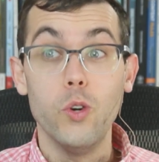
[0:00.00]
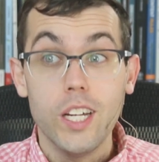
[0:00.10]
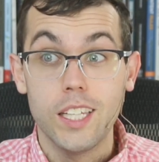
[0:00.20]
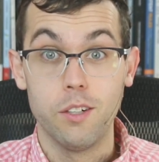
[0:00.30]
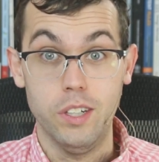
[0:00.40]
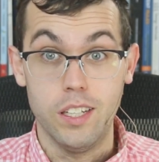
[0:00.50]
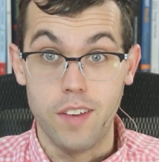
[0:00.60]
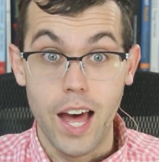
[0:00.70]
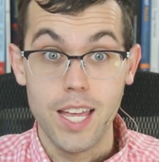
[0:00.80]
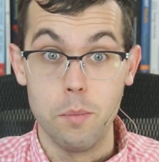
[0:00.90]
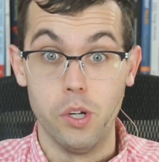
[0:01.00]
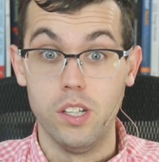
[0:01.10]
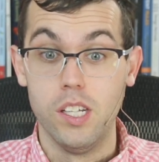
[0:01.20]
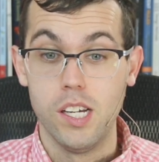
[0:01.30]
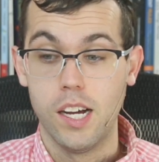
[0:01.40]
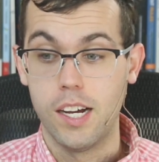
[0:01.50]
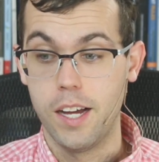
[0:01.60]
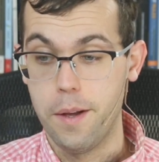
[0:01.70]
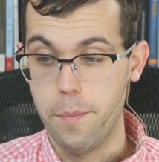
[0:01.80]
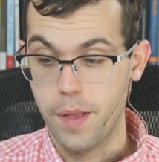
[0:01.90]
really really valuable.
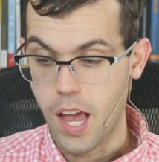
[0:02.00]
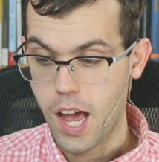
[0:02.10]
I